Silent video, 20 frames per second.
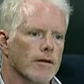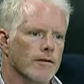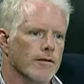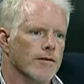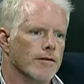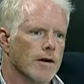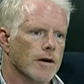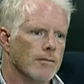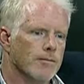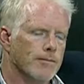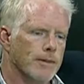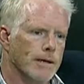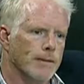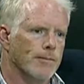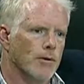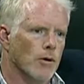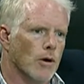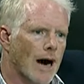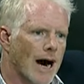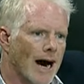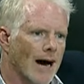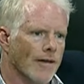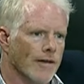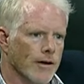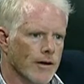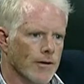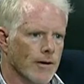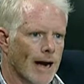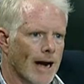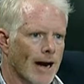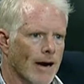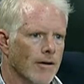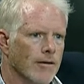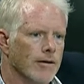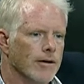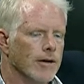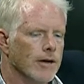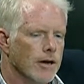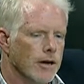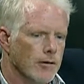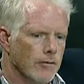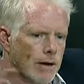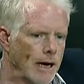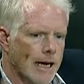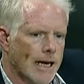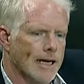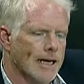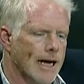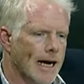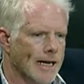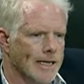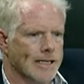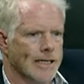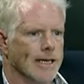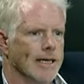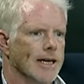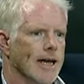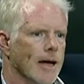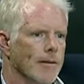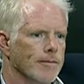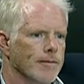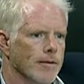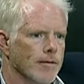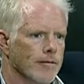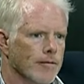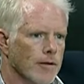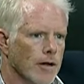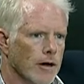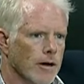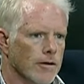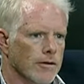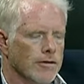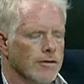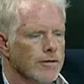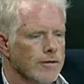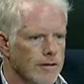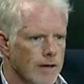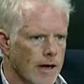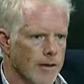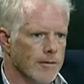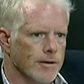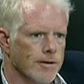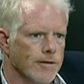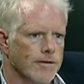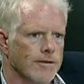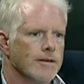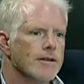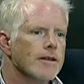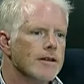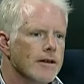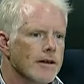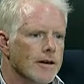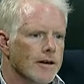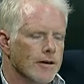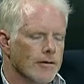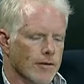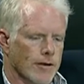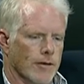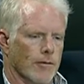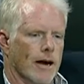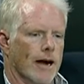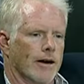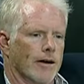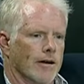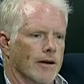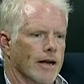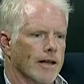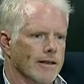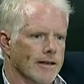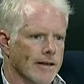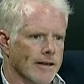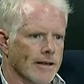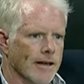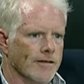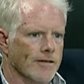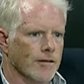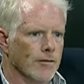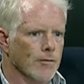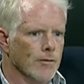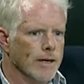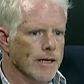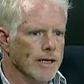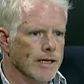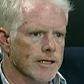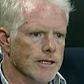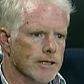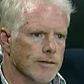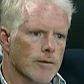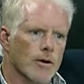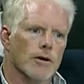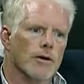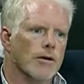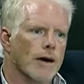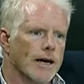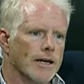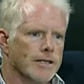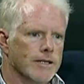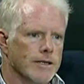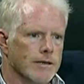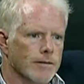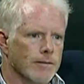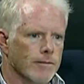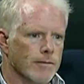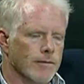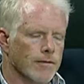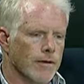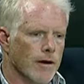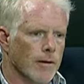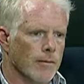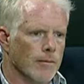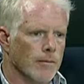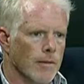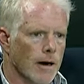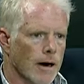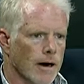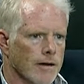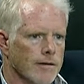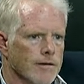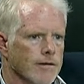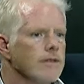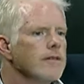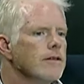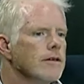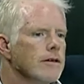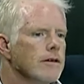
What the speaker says: of people on the ground recognizing it ebbs and flows. I'm just, for the record, I think that's a reasonable question from us.